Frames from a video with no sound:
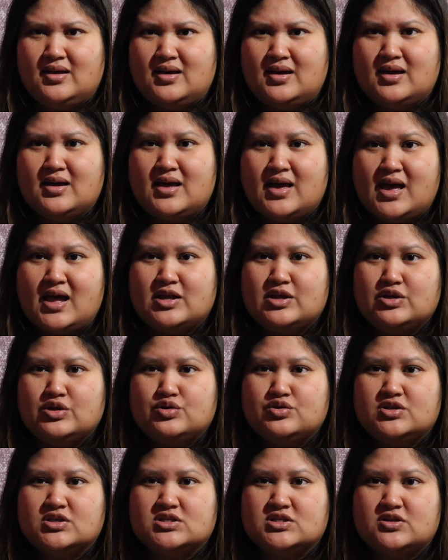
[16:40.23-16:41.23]
again,
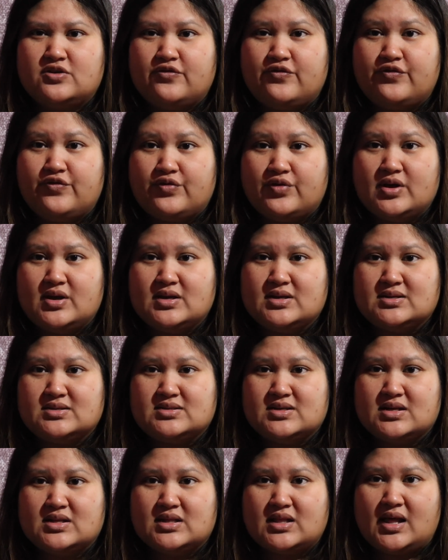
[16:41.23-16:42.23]
you just freeze
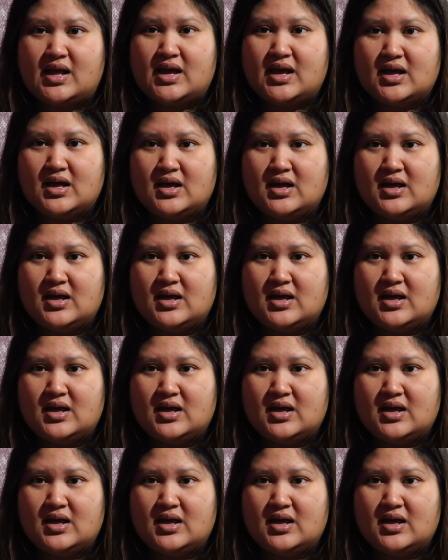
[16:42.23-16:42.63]
and like.